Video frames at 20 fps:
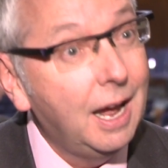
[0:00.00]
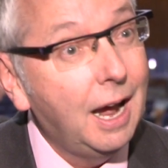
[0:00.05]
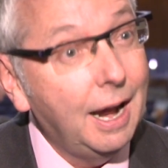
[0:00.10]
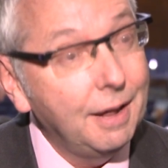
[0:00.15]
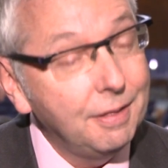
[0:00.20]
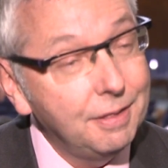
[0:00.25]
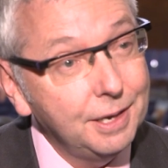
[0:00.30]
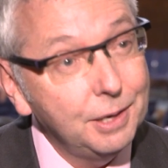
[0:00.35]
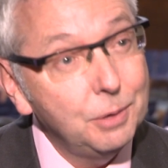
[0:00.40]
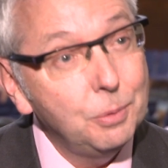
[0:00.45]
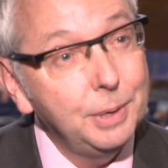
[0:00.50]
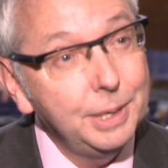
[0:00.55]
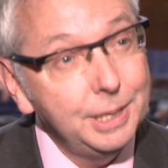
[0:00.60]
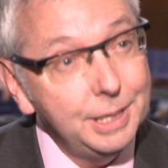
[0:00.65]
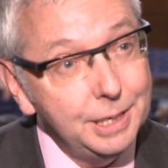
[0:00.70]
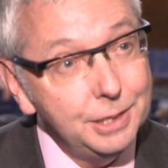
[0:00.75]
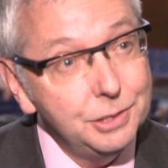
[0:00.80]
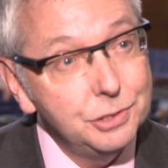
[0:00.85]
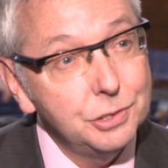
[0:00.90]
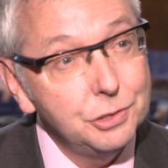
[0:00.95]
I think we
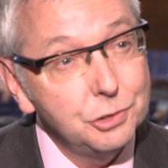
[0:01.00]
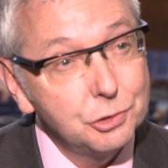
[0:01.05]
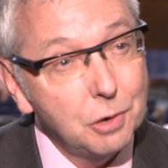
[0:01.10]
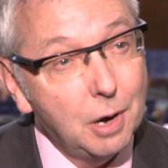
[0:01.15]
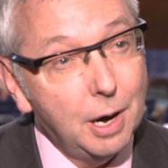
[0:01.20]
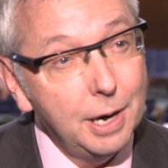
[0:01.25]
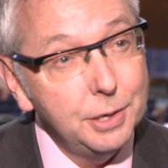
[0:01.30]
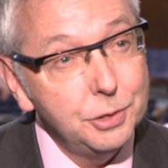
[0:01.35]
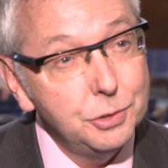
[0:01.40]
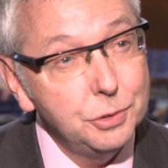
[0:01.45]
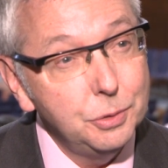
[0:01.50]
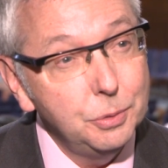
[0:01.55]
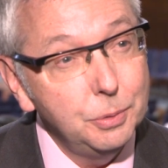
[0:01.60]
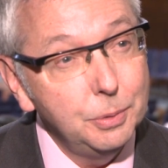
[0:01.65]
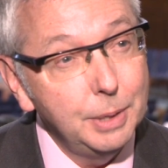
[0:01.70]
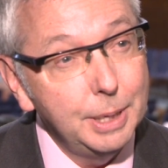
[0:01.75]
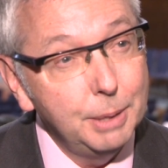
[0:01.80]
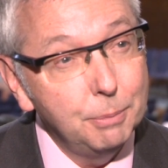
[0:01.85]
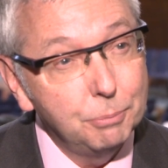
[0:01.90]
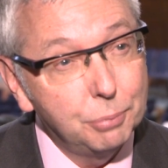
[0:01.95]
need to try
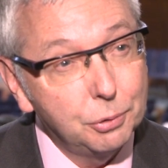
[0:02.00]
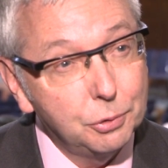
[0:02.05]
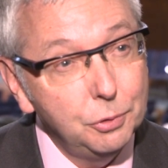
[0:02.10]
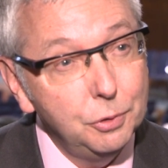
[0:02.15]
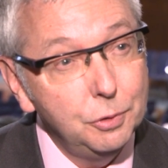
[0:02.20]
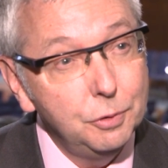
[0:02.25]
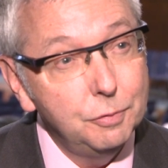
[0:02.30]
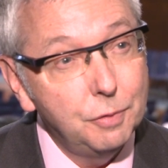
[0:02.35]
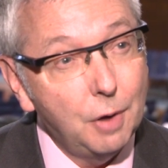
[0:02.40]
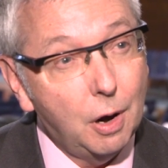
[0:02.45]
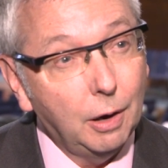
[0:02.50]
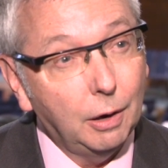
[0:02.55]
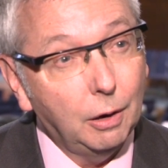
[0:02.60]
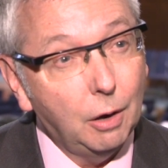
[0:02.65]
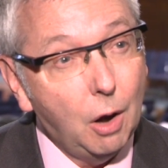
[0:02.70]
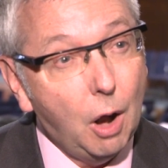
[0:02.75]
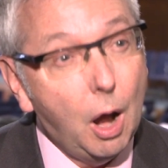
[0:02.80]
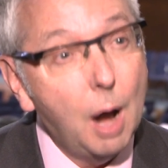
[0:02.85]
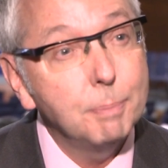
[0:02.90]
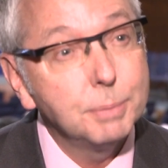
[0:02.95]
to improve our
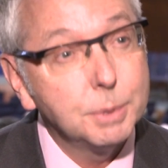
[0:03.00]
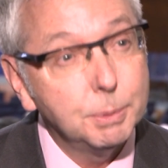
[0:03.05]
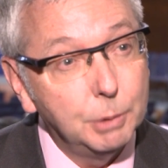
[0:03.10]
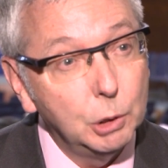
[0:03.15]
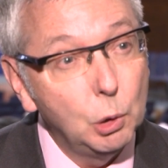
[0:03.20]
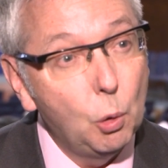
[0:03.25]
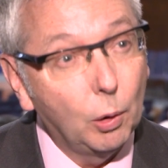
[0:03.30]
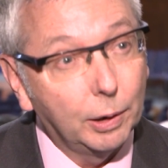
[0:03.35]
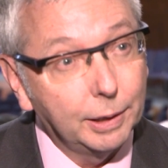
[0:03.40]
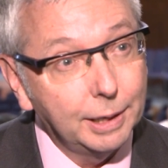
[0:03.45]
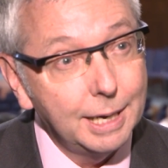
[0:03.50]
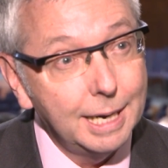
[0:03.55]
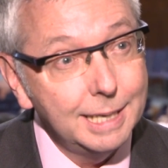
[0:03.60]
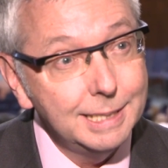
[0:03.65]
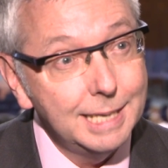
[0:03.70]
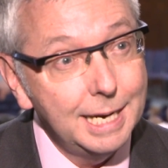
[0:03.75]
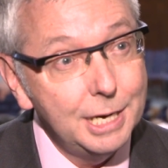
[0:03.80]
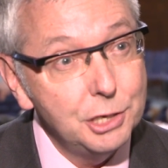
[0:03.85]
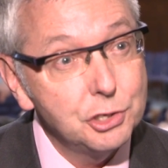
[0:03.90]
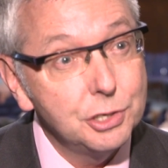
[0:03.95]
optimal
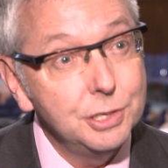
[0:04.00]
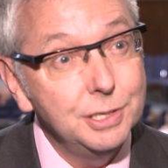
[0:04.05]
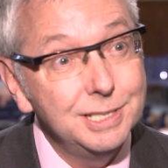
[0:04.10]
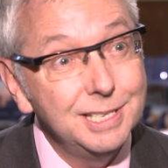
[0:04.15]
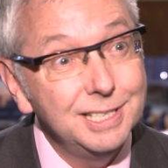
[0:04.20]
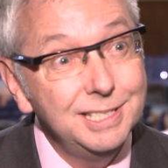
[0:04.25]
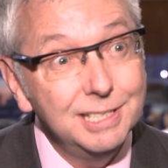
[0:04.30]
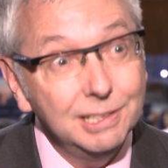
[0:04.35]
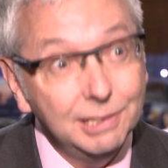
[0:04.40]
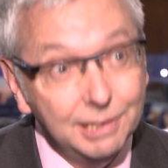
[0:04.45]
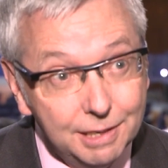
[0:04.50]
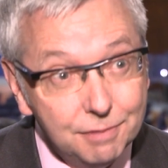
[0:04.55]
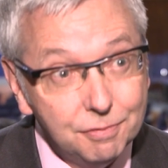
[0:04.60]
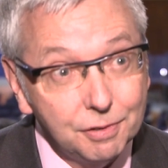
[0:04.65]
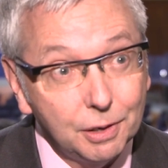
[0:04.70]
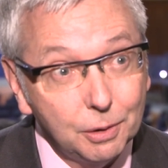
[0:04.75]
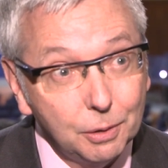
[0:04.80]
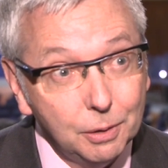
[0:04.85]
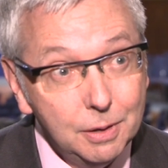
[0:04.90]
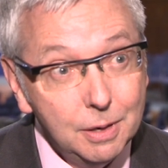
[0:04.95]
organization to
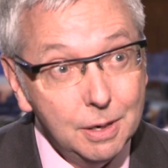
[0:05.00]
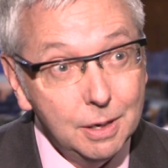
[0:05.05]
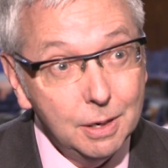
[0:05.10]
deliver